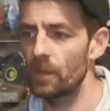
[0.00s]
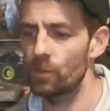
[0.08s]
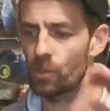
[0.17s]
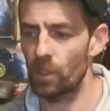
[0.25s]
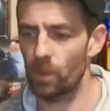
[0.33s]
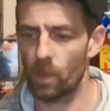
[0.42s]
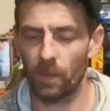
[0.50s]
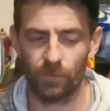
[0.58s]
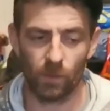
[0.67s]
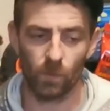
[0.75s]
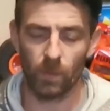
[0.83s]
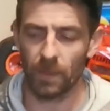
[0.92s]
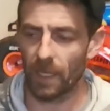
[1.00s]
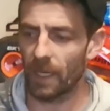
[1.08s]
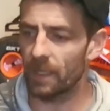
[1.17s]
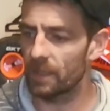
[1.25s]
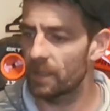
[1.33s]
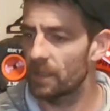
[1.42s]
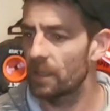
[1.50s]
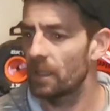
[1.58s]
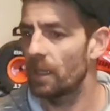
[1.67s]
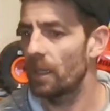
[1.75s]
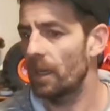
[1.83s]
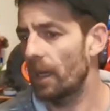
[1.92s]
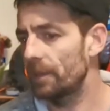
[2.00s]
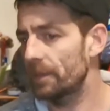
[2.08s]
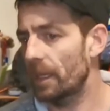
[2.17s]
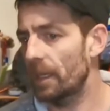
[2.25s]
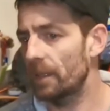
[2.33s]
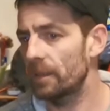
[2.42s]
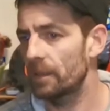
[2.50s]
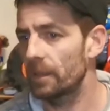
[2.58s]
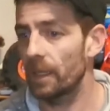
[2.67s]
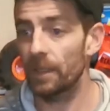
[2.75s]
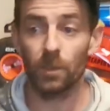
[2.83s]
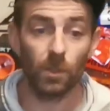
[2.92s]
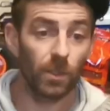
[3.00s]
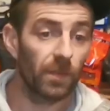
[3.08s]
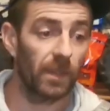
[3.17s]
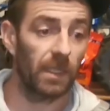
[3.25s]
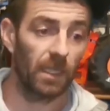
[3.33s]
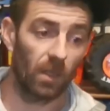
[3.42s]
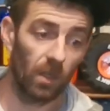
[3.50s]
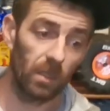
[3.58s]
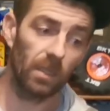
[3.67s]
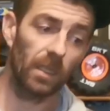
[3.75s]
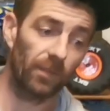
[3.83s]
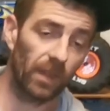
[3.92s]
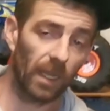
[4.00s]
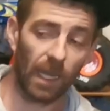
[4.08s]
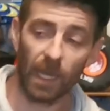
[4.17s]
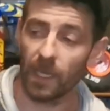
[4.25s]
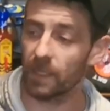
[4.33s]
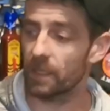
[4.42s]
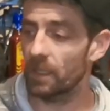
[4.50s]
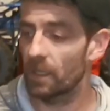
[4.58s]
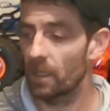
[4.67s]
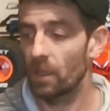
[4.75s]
show you what I've done with that, and then in another video, if you like,